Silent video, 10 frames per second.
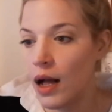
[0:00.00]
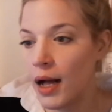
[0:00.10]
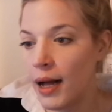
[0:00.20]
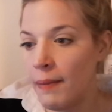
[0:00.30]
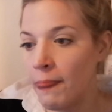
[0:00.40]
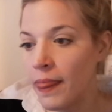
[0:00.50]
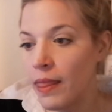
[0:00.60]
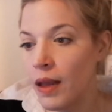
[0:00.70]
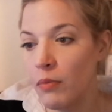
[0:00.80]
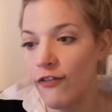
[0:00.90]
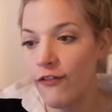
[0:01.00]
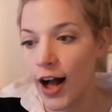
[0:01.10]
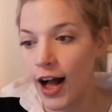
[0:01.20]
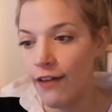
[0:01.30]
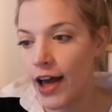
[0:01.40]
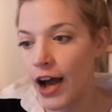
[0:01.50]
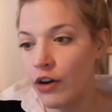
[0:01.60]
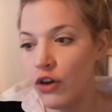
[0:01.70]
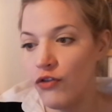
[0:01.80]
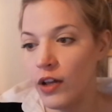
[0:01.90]
um, number five how
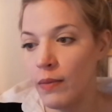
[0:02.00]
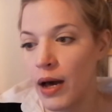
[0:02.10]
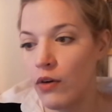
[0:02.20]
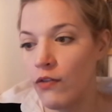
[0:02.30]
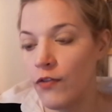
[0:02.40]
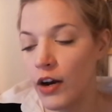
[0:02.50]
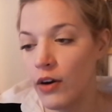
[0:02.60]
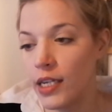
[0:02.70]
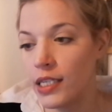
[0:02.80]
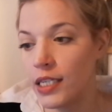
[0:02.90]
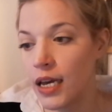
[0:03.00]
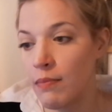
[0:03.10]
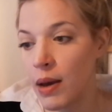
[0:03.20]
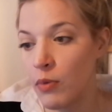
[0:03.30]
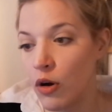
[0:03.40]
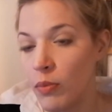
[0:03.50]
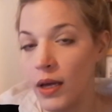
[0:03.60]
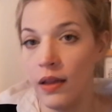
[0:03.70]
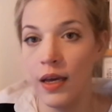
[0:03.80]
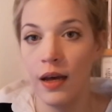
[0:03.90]
do you feel about confederate state
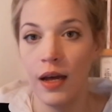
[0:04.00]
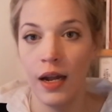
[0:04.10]
memorabilia